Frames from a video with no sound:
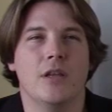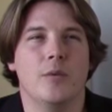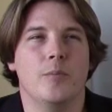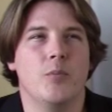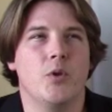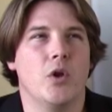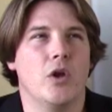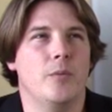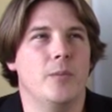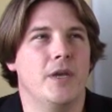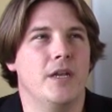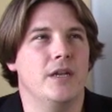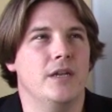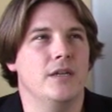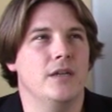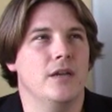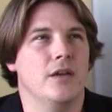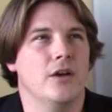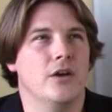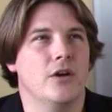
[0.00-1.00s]

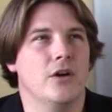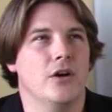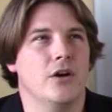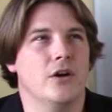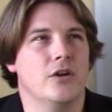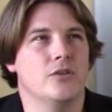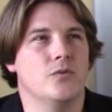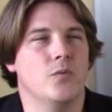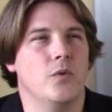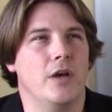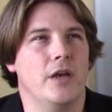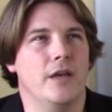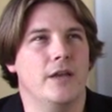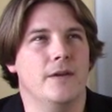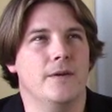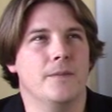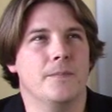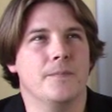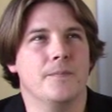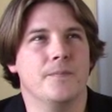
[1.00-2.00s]
unemployment occurs
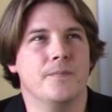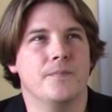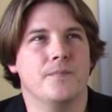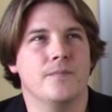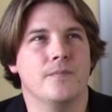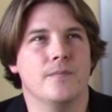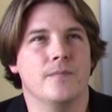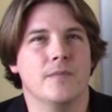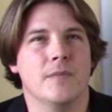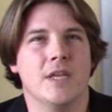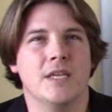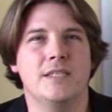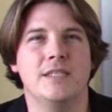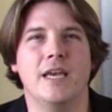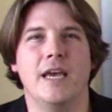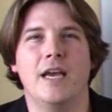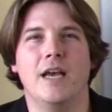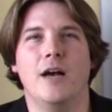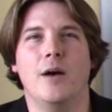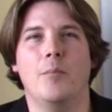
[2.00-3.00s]
when,
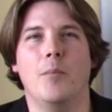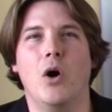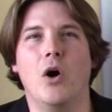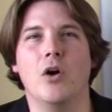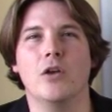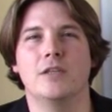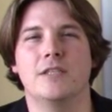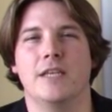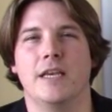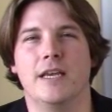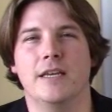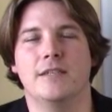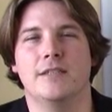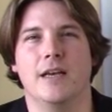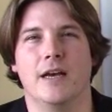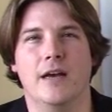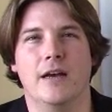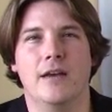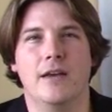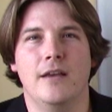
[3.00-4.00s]
say, a mall
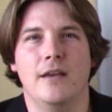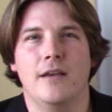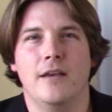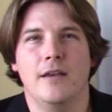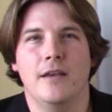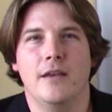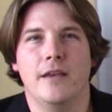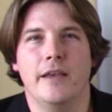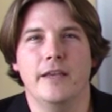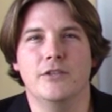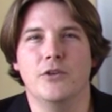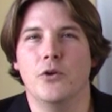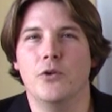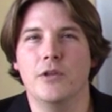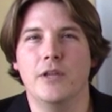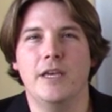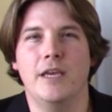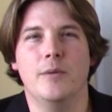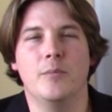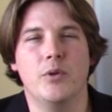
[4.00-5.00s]
Santa. He's
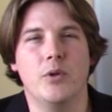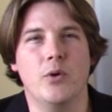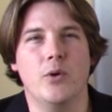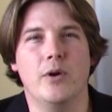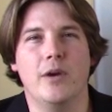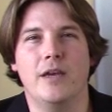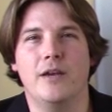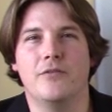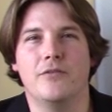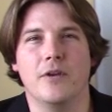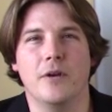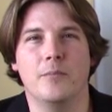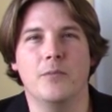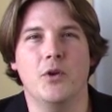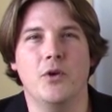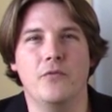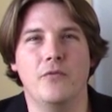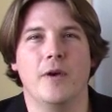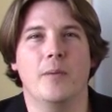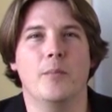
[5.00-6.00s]
only employed from
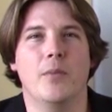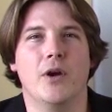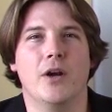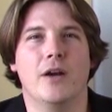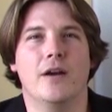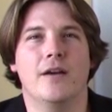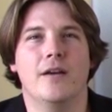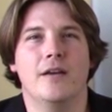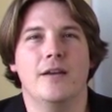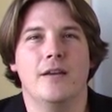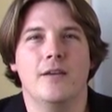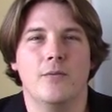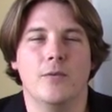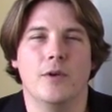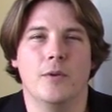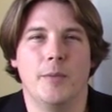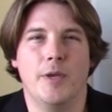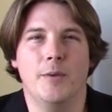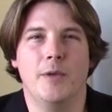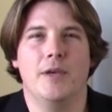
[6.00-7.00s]
November,
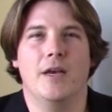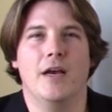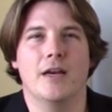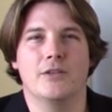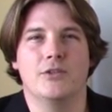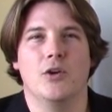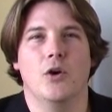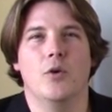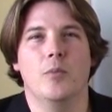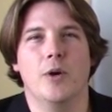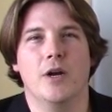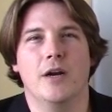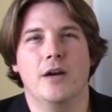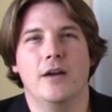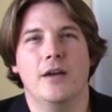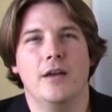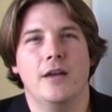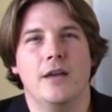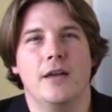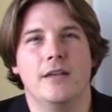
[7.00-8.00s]
well, maybe
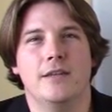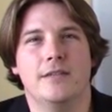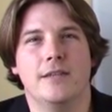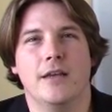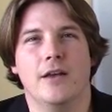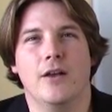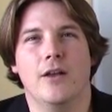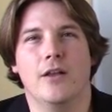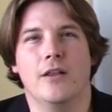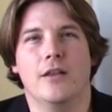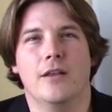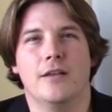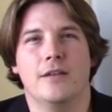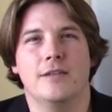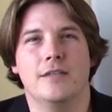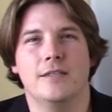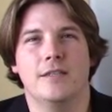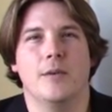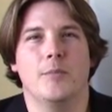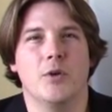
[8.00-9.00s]
October, until
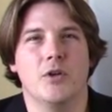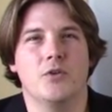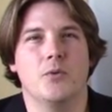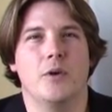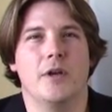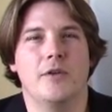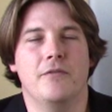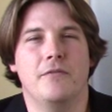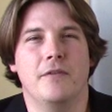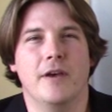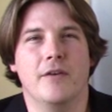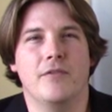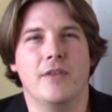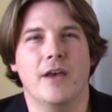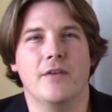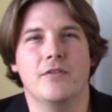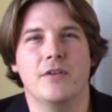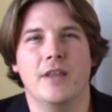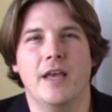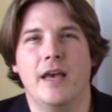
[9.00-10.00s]
December 25th.
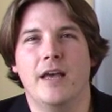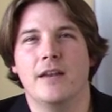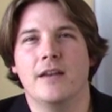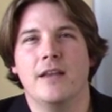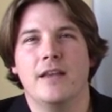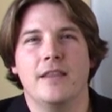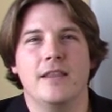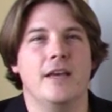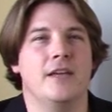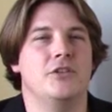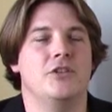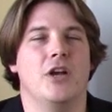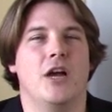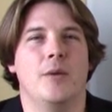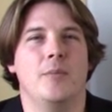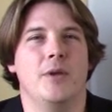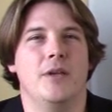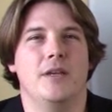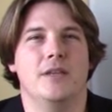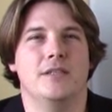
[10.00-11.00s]
After that, that
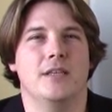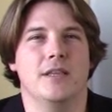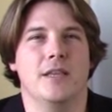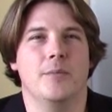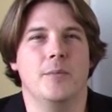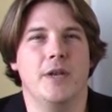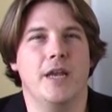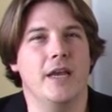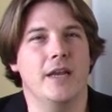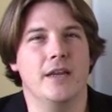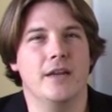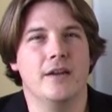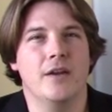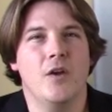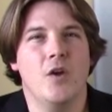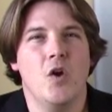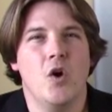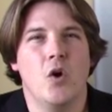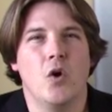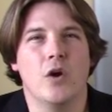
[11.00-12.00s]
job is
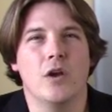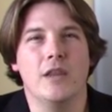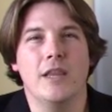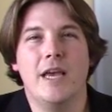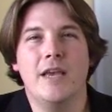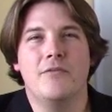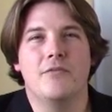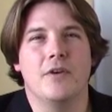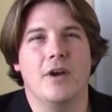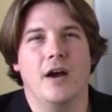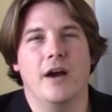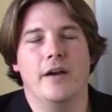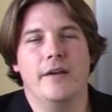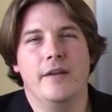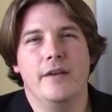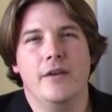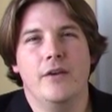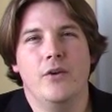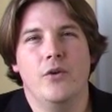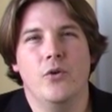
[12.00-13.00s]
eliminated. Or a
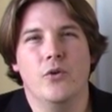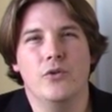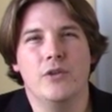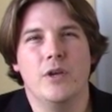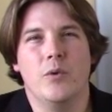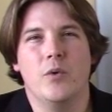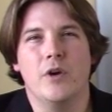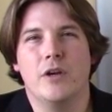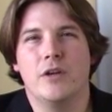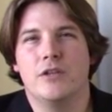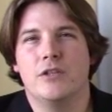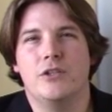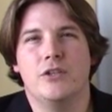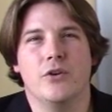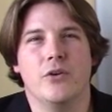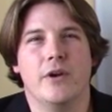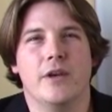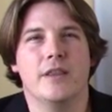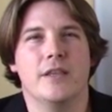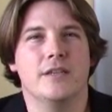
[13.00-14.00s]
lifeguard who only works
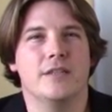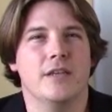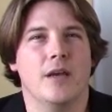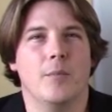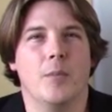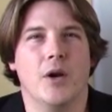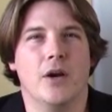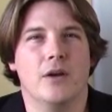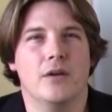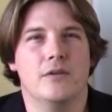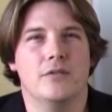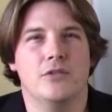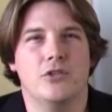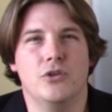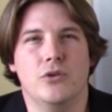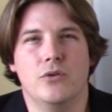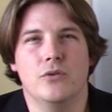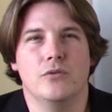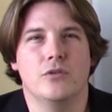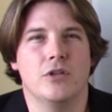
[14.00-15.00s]
during the summer.
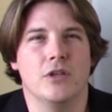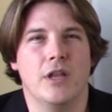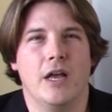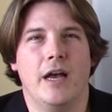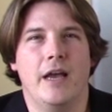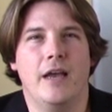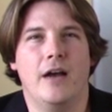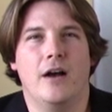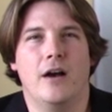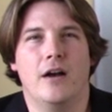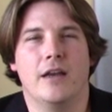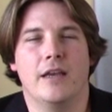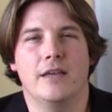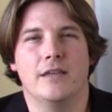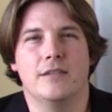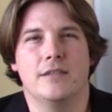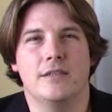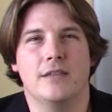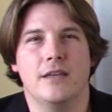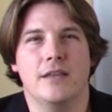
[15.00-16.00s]
June, July,
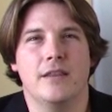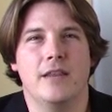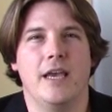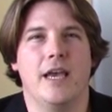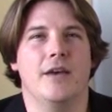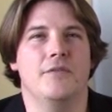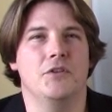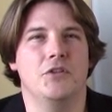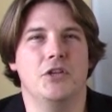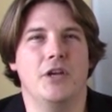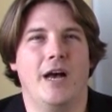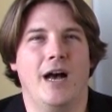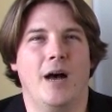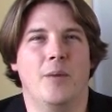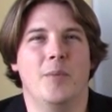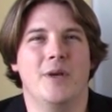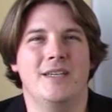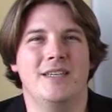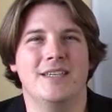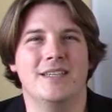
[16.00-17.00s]
August, they have a
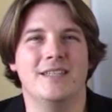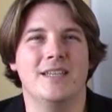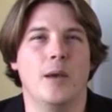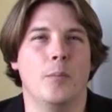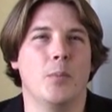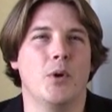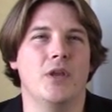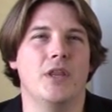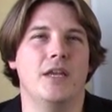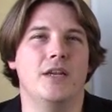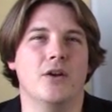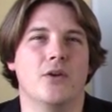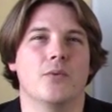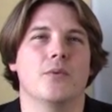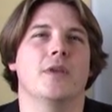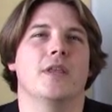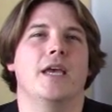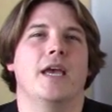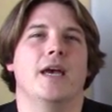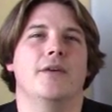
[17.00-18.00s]
job. December, they don't
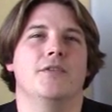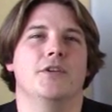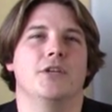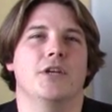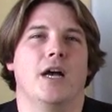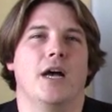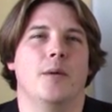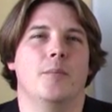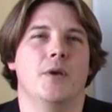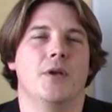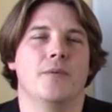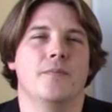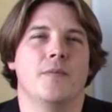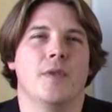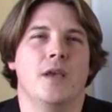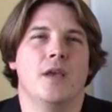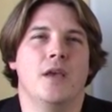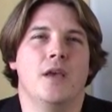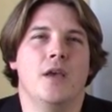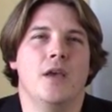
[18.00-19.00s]
really have a job.
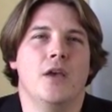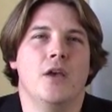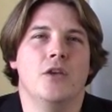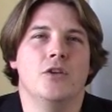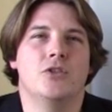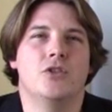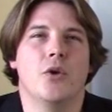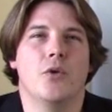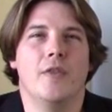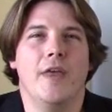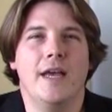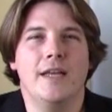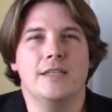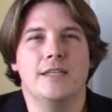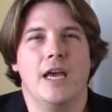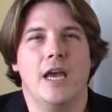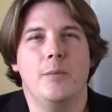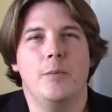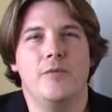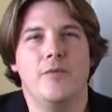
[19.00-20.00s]
So that
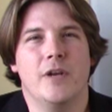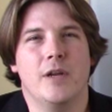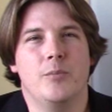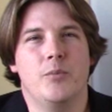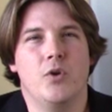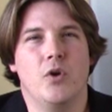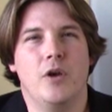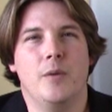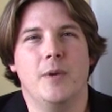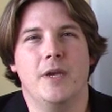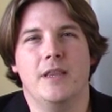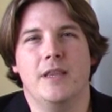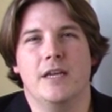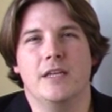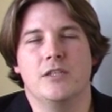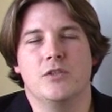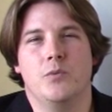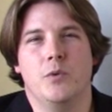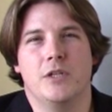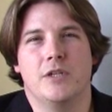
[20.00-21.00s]
type of unemployment and
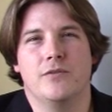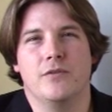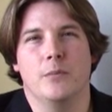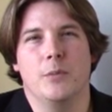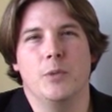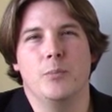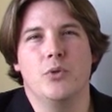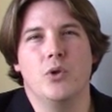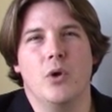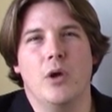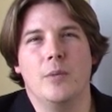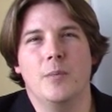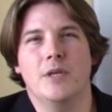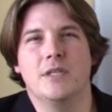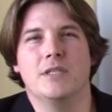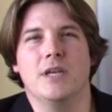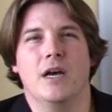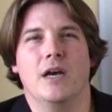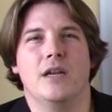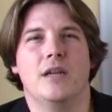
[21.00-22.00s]
that switch from
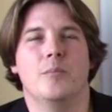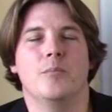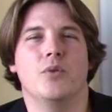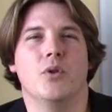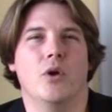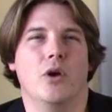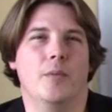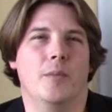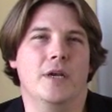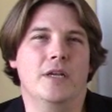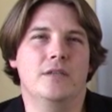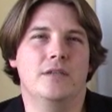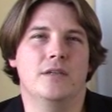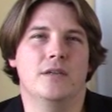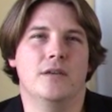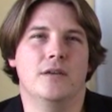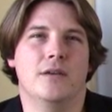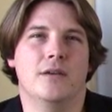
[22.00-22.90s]
employment to unemployment